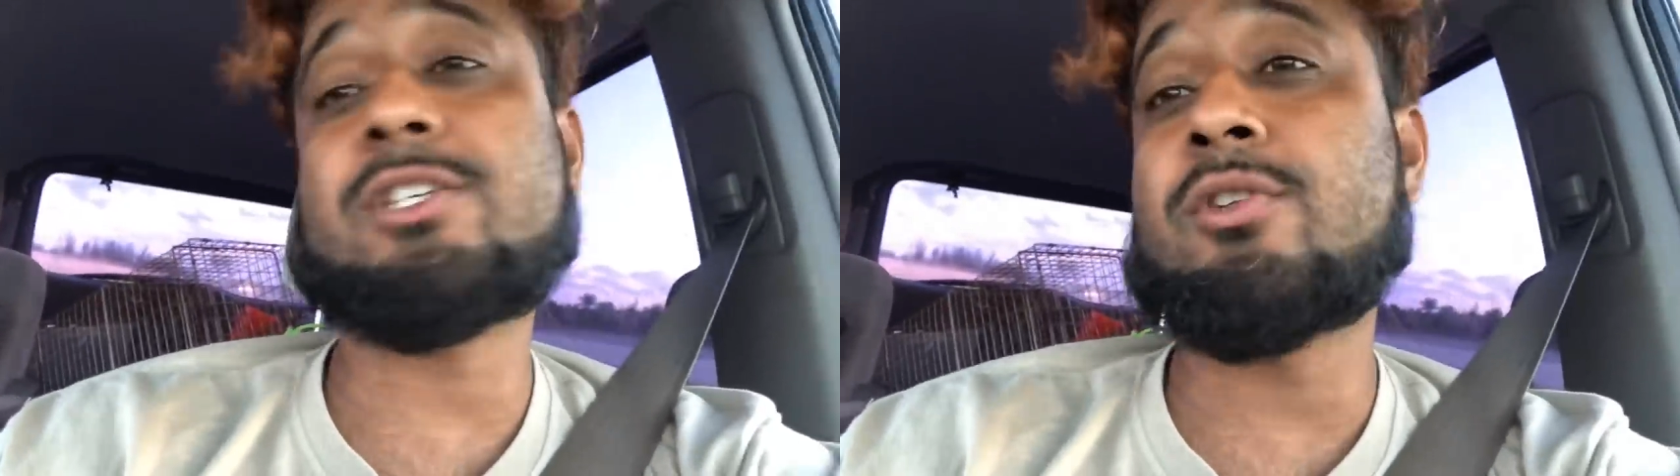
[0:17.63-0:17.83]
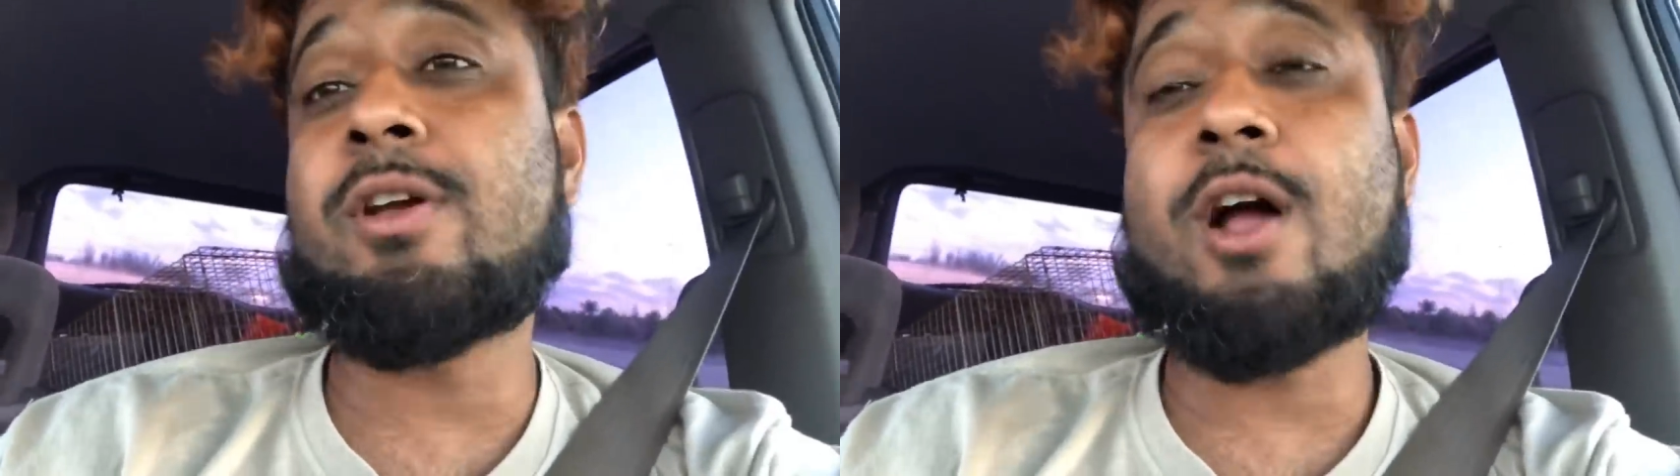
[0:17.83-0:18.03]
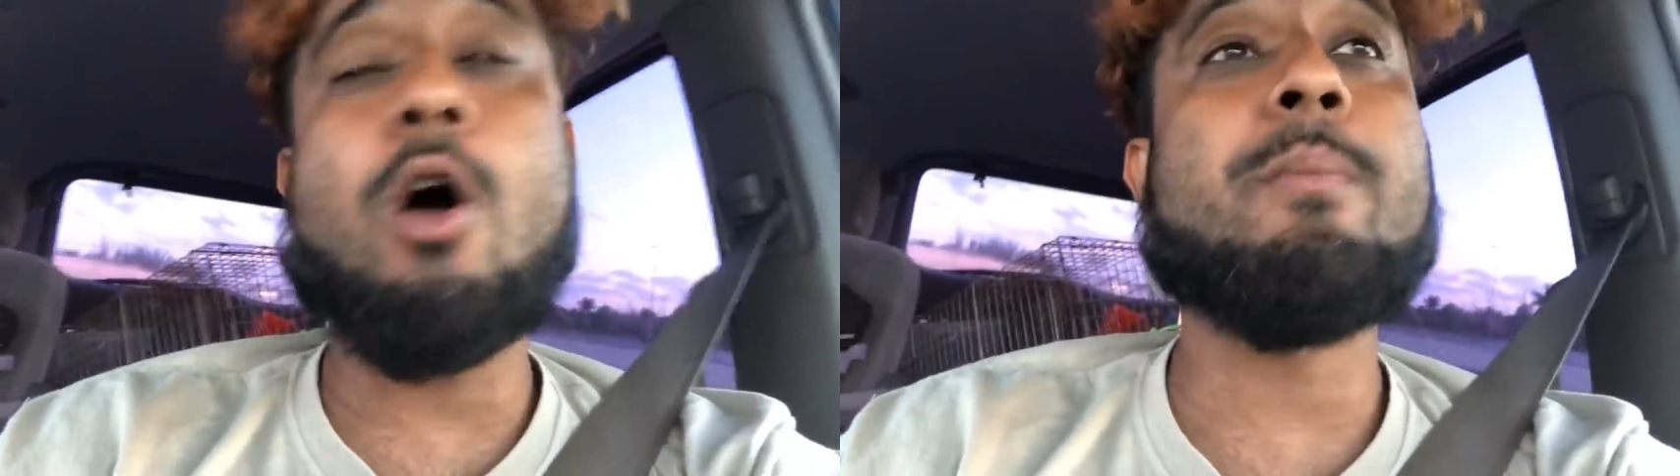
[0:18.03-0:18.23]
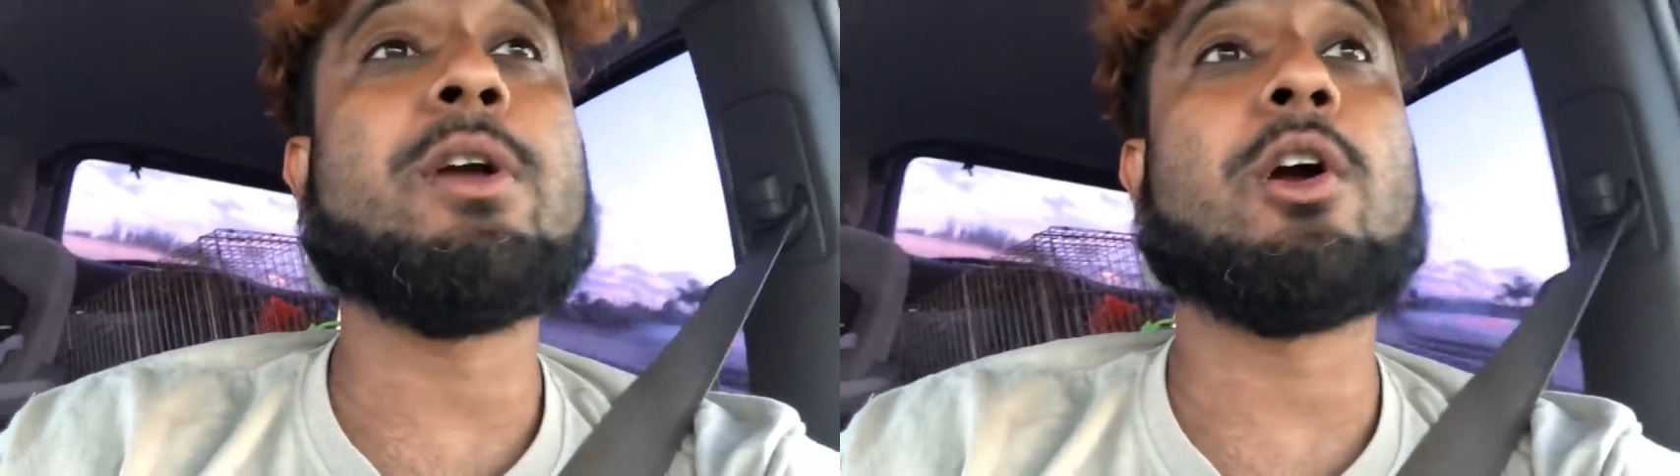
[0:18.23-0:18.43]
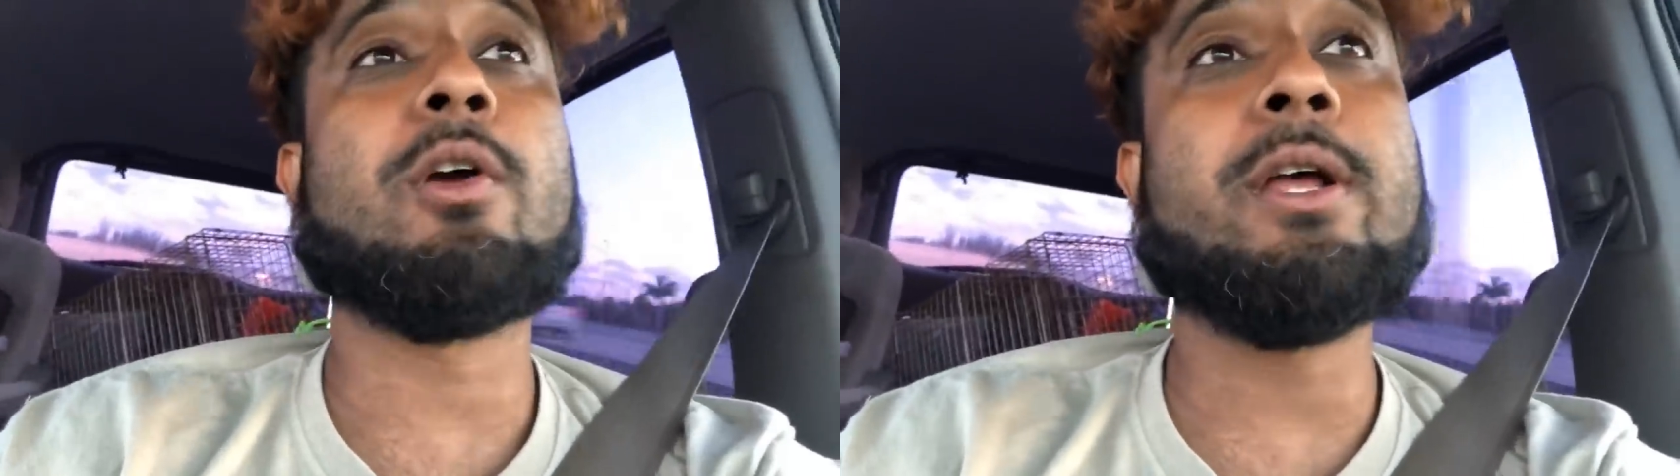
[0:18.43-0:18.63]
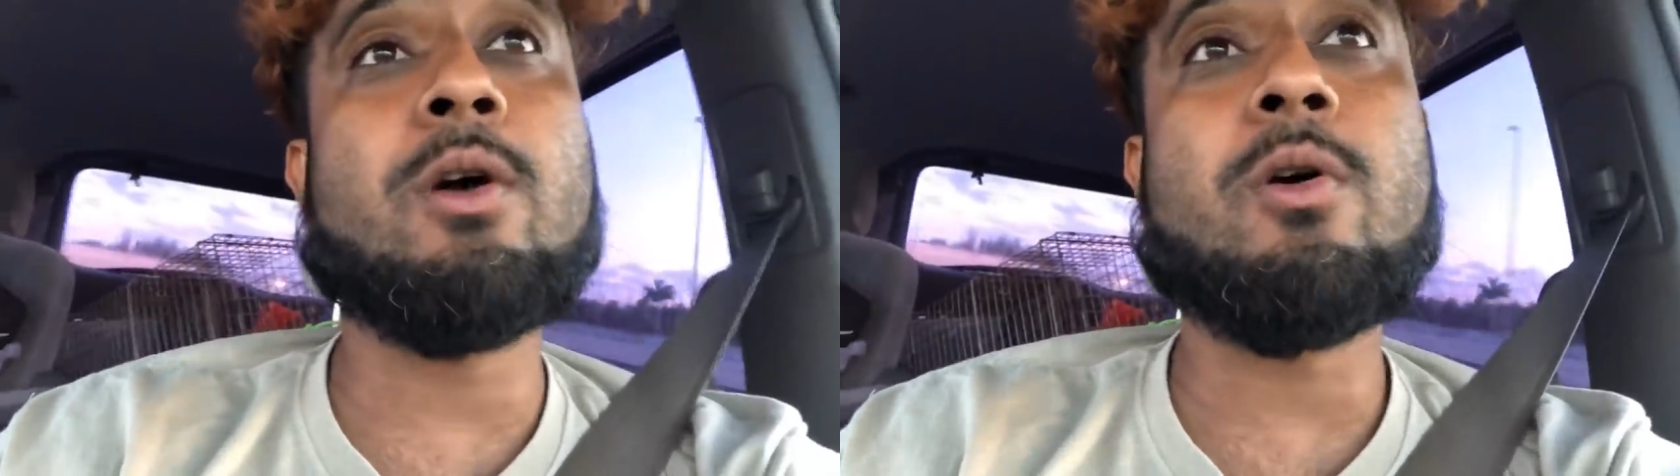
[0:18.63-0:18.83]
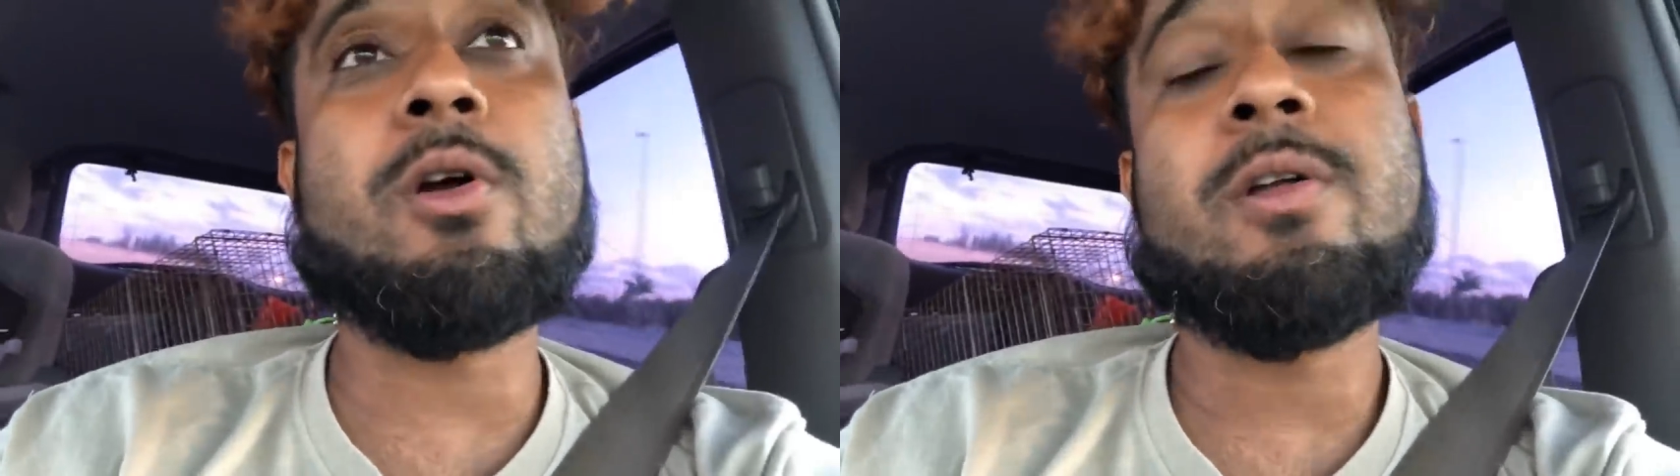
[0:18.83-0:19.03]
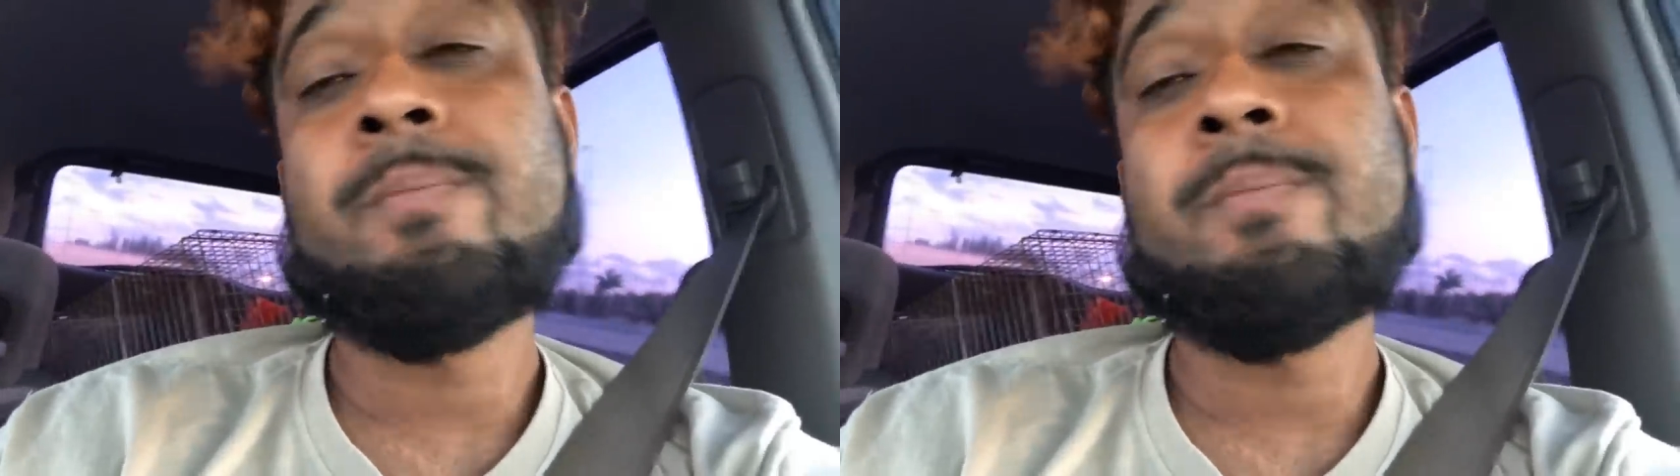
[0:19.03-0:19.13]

you could call me a greenhorn.